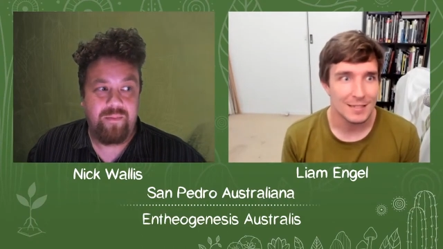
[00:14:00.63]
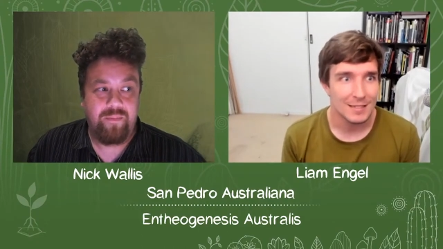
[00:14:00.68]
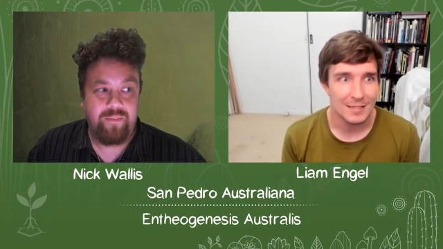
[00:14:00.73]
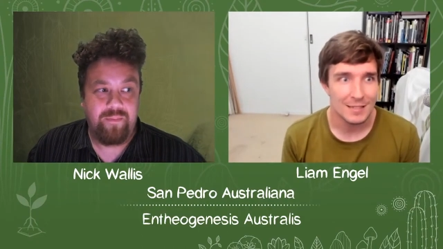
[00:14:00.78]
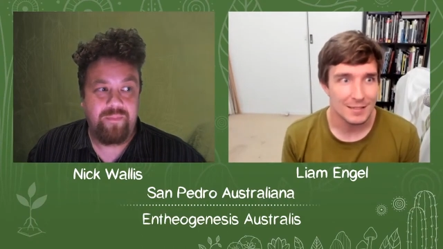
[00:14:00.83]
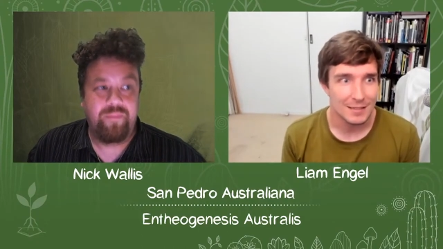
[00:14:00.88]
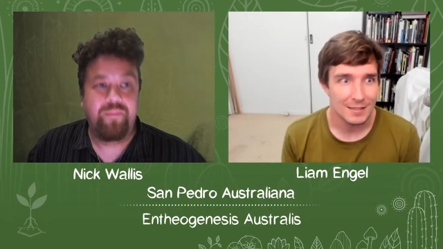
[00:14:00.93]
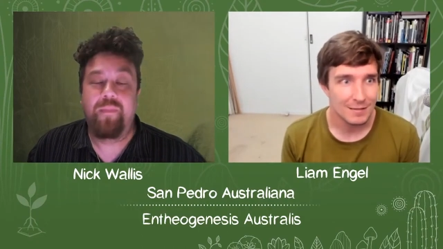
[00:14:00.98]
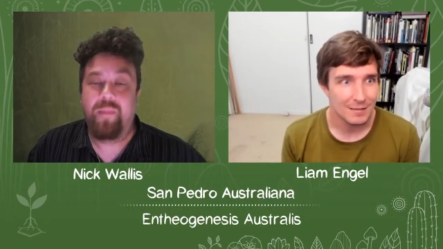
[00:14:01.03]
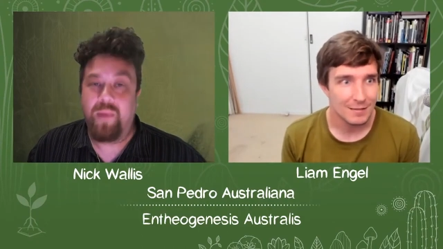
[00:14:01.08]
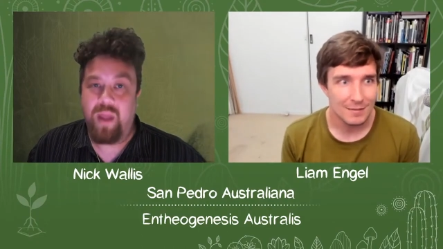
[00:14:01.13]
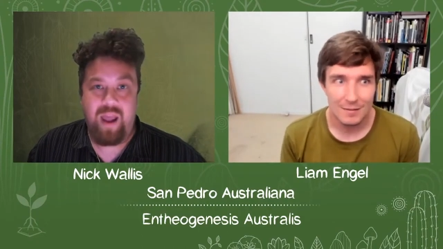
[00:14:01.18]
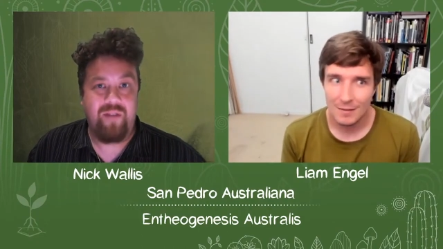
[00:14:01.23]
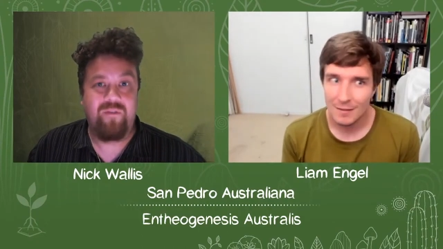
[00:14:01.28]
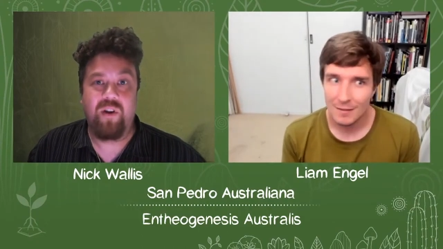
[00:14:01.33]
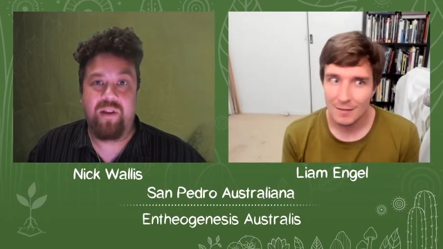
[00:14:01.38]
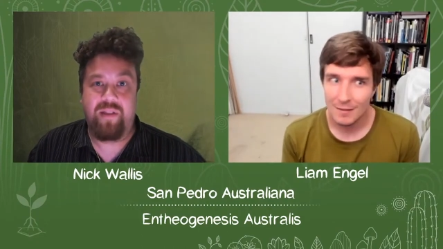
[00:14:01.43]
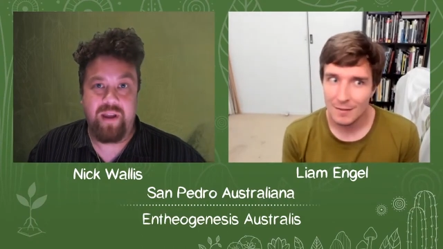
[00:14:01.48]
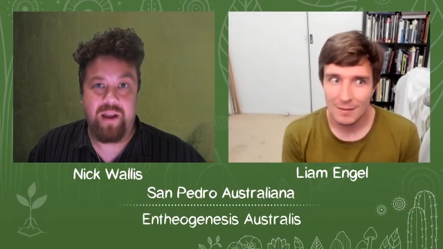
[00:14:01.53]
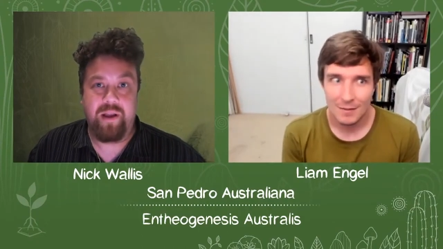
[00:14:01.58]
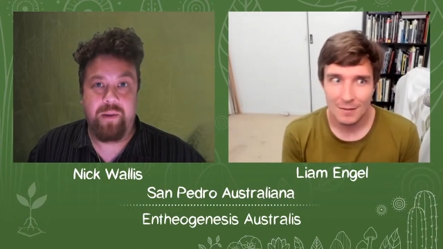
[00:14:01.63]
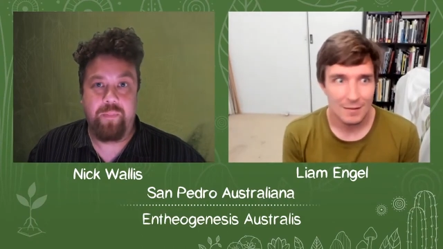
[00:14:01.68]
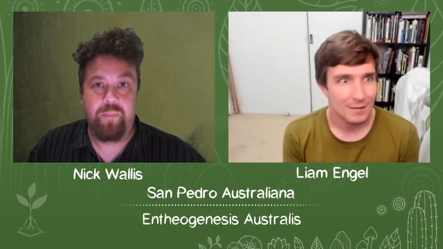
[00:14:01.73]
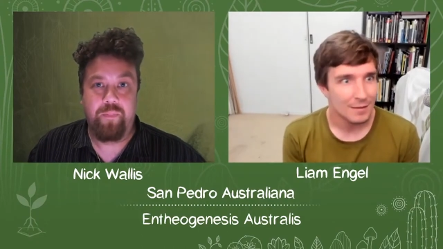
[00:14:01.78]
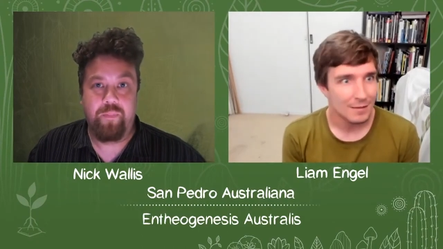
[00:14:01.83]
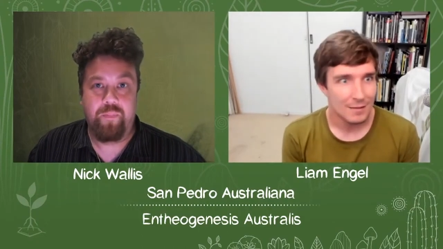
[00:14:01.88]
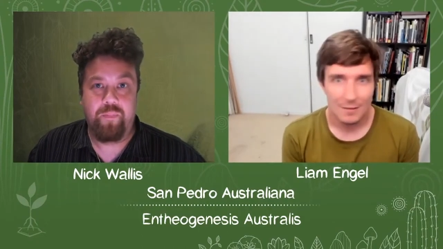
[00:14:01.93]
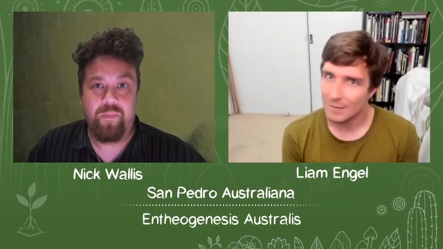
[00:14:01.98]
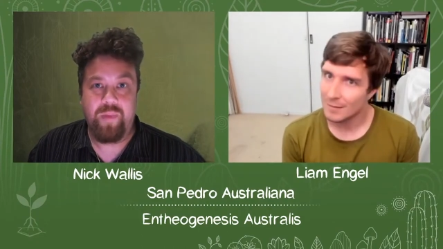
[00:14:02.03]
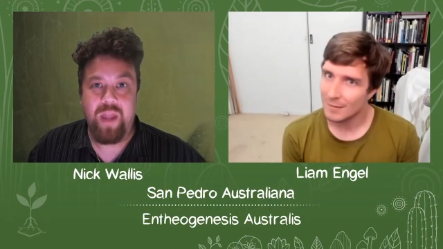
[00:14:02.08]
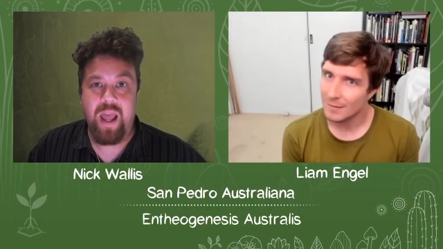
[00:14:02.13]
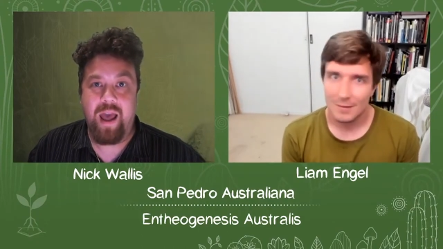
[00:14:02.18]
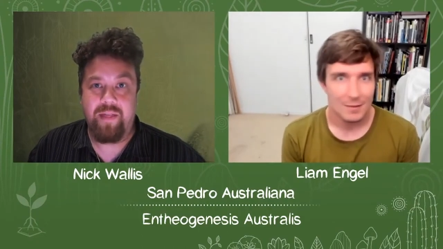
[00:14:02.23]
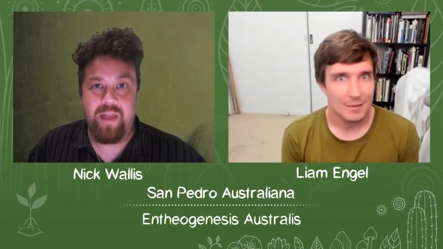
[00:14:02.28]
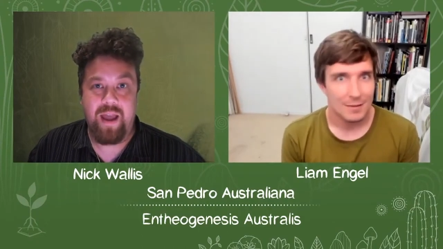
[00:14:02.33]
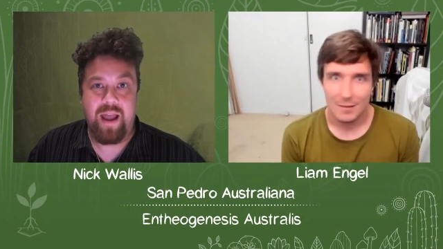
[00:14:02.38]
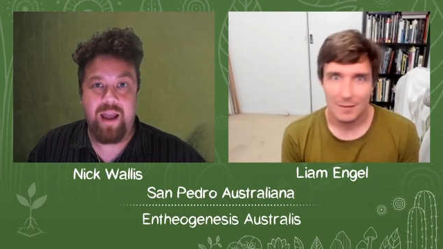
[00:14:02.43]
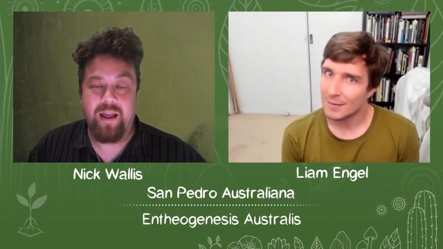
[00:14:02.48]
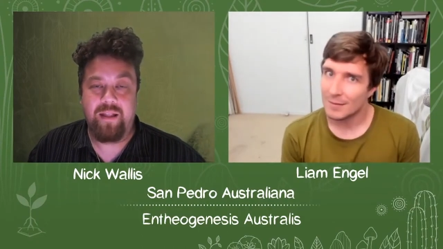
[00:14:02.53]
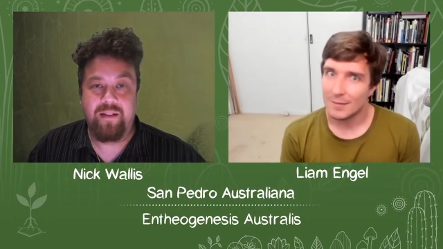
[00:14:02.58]
Speaker 1: just everything. Yeah,
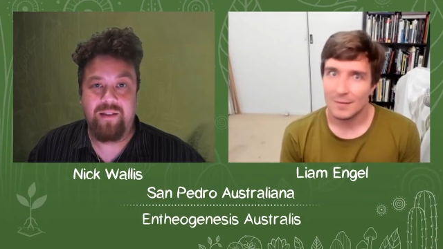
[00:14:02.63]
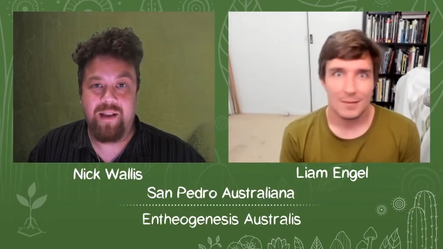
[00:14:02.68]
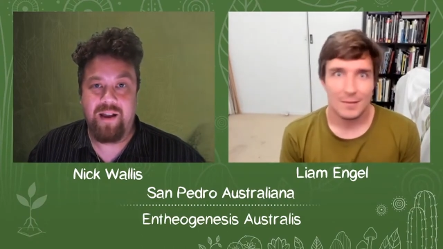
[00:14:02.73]
they are